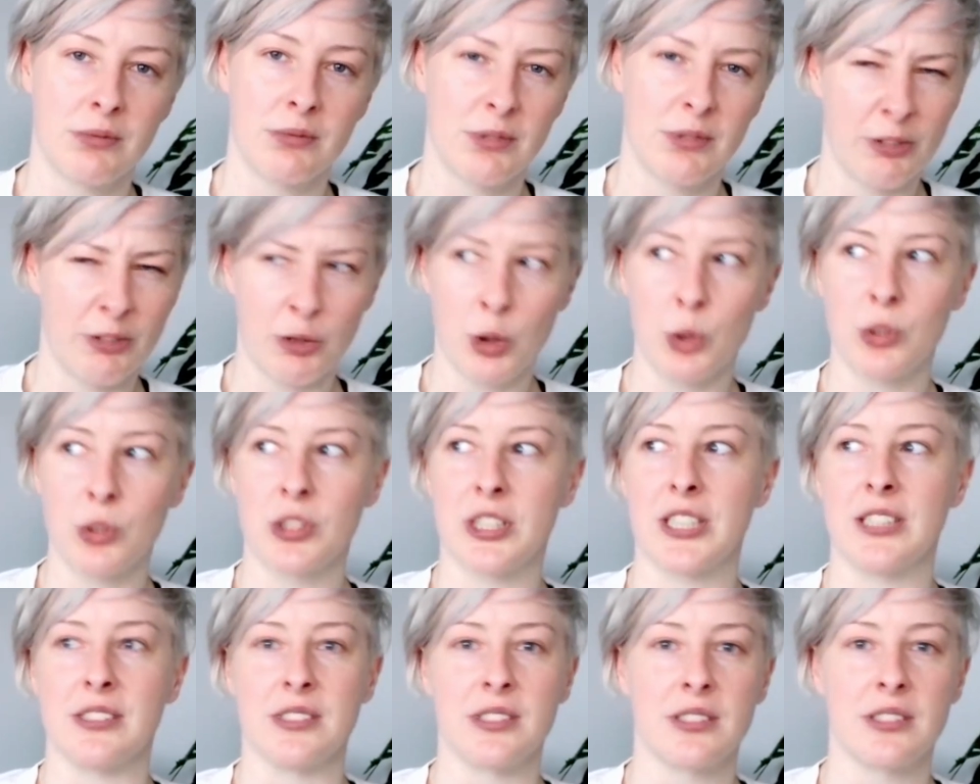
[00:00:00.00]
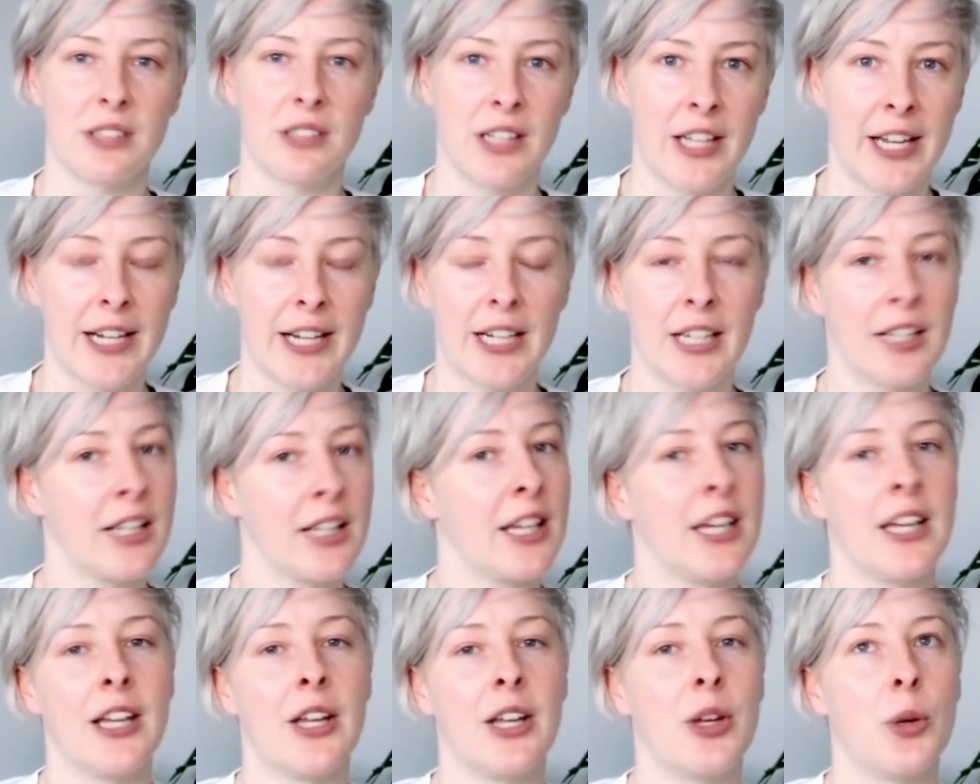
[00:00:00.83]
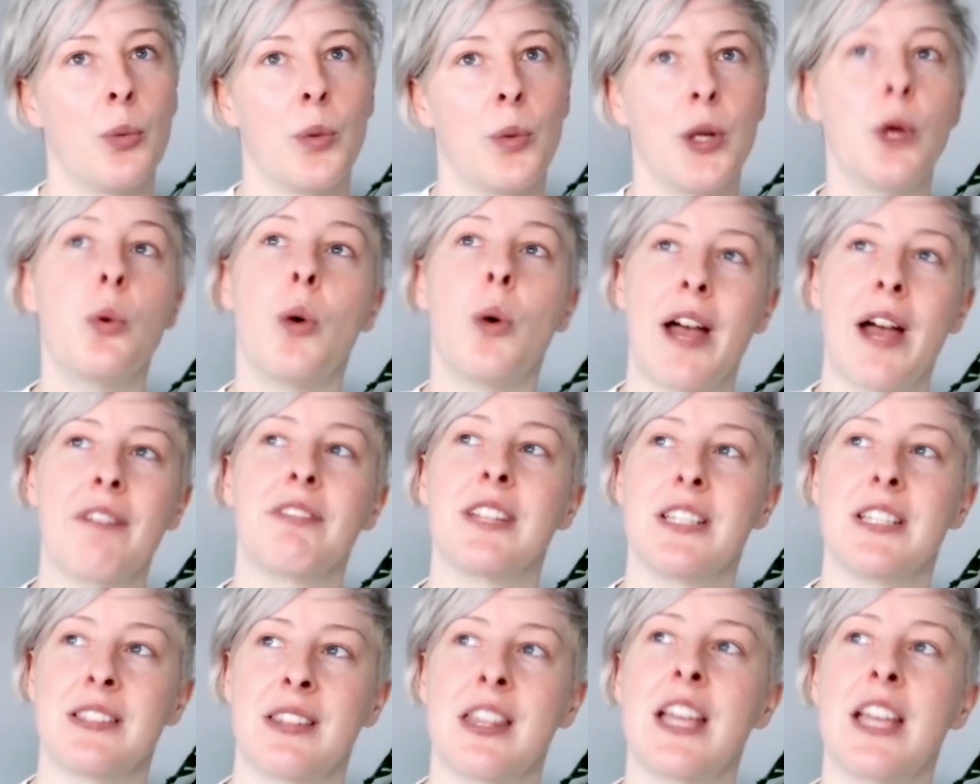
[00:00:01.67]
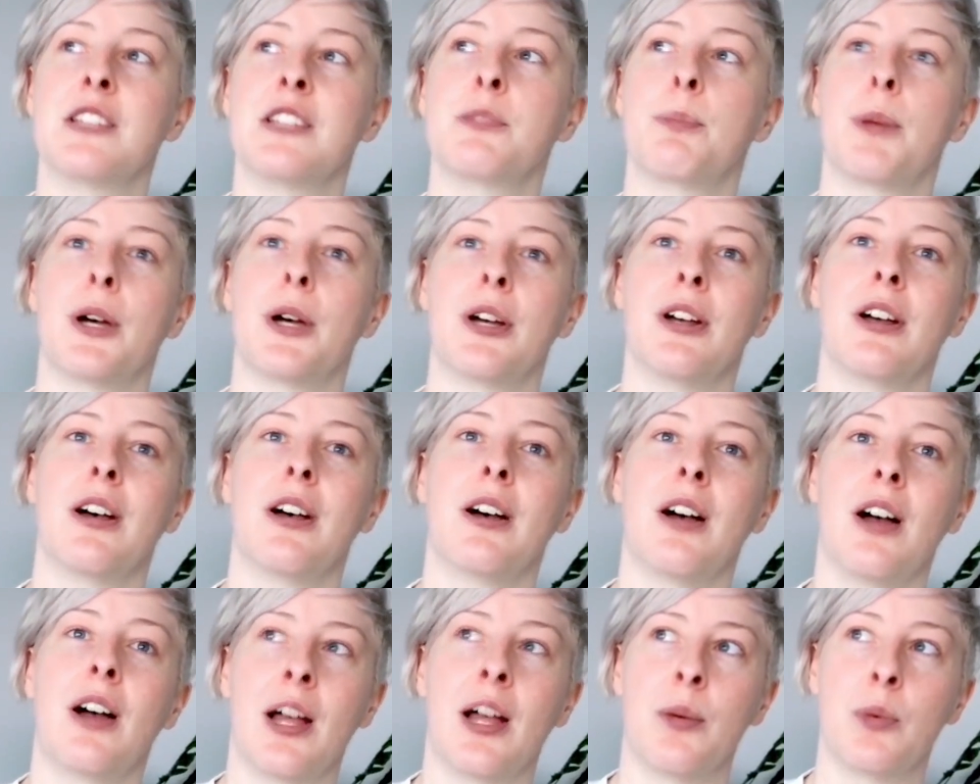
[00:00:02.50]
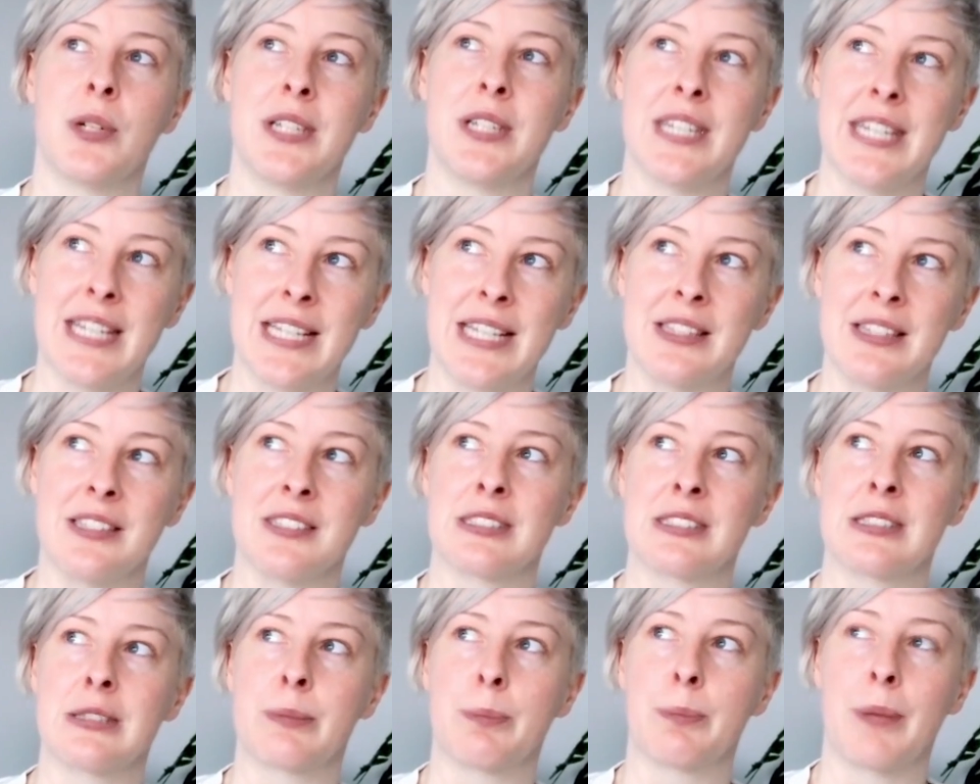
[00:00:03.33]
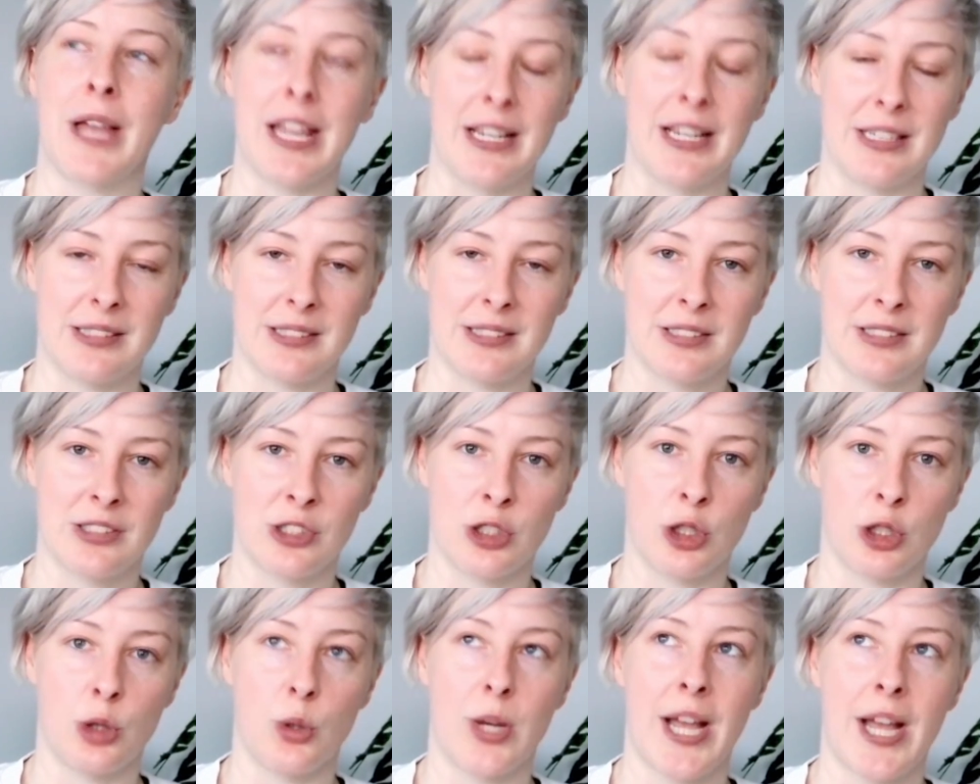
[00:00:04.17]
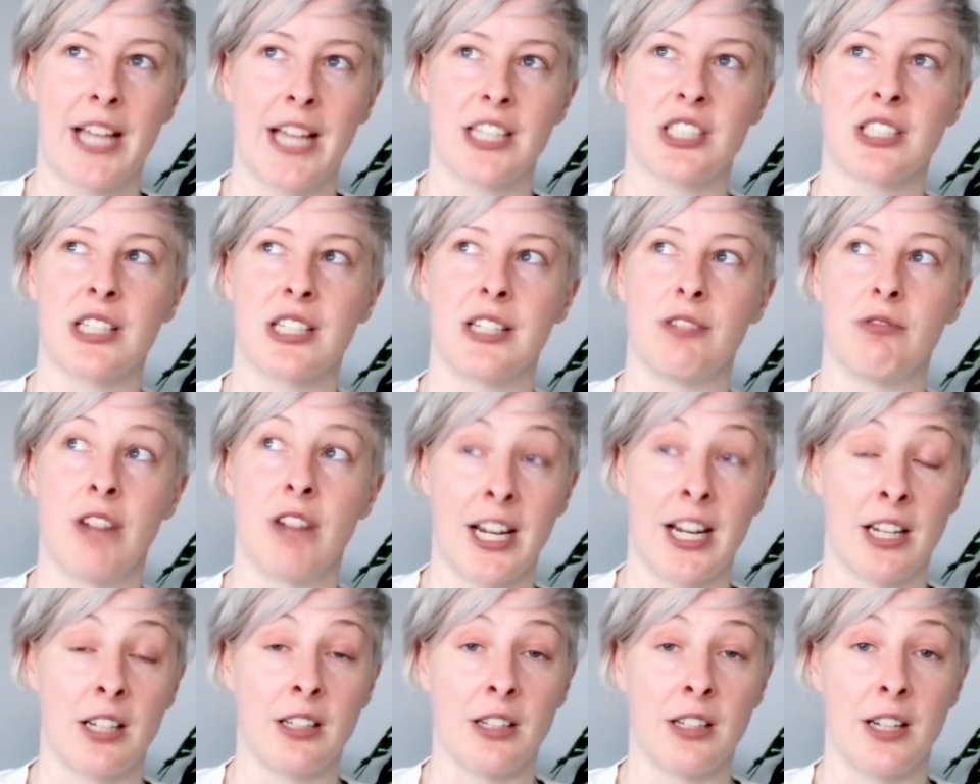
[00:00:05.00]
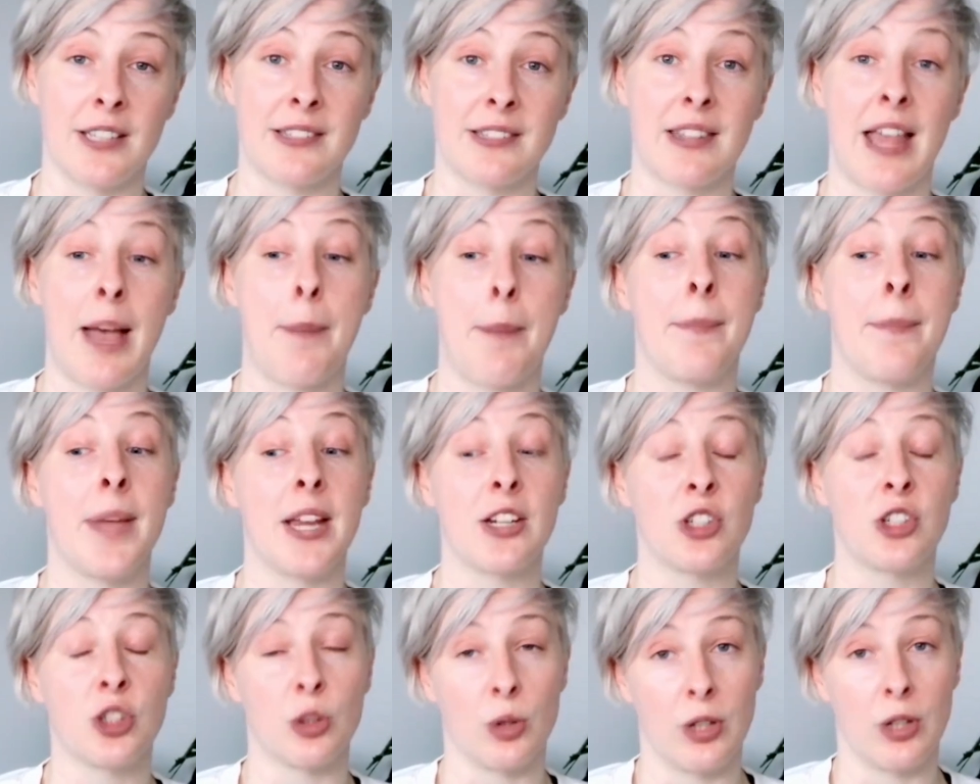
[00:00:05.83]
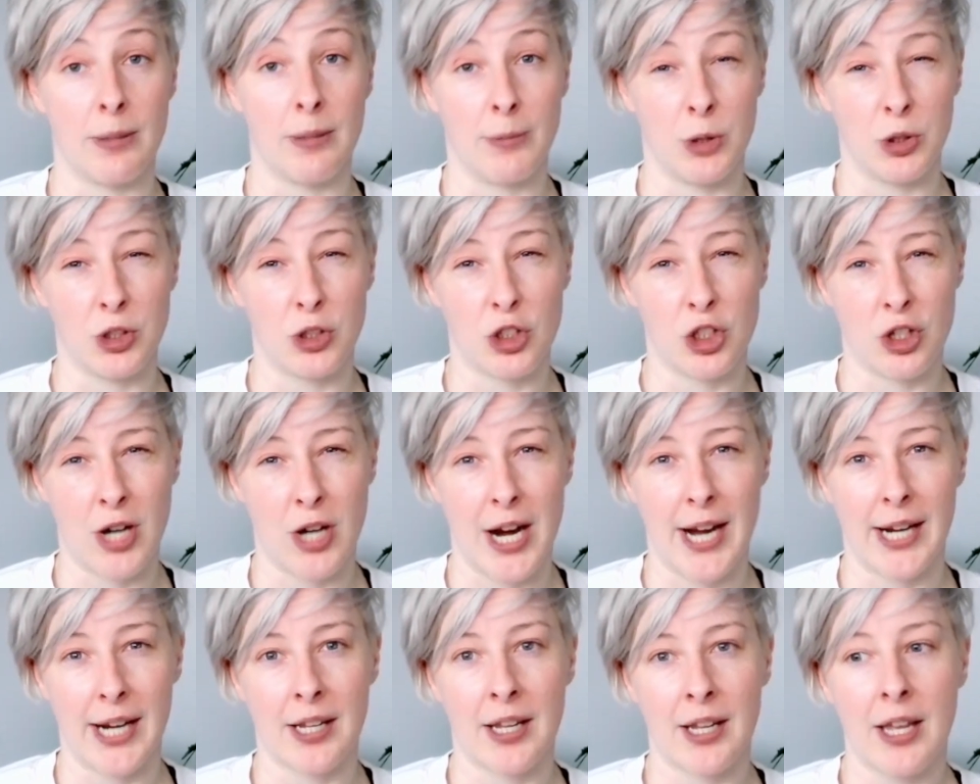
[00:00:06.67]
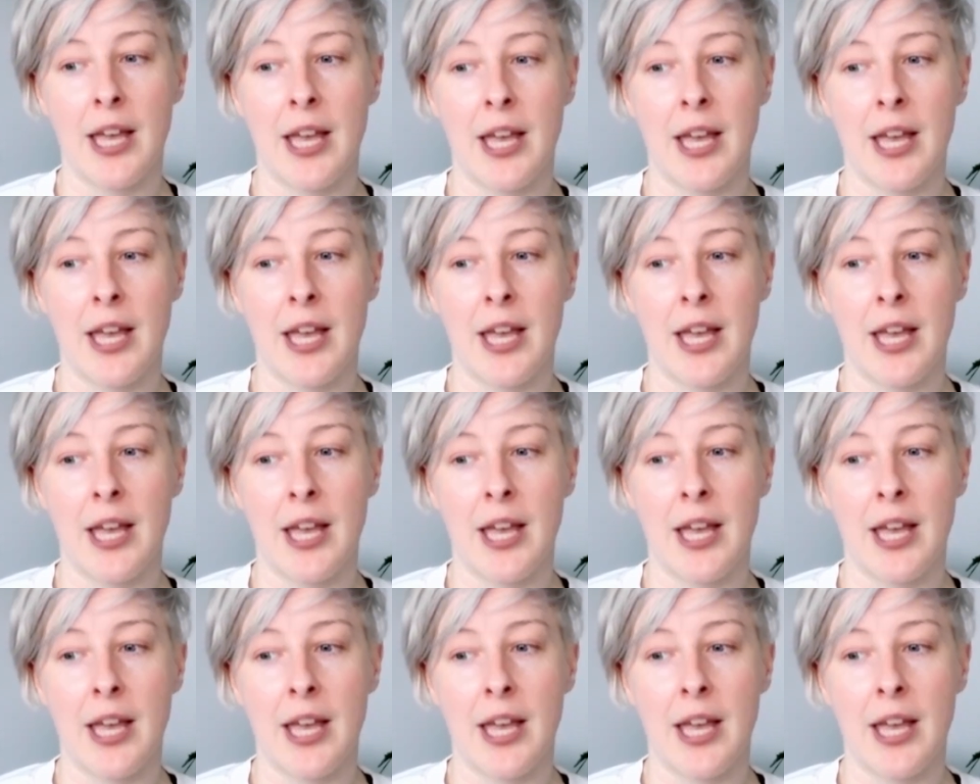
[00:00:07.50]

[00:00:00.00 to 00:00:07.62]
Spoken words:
Of course it is. Like, we all have these things, but I would need the space to actually recognize that and make sure that I'm on track.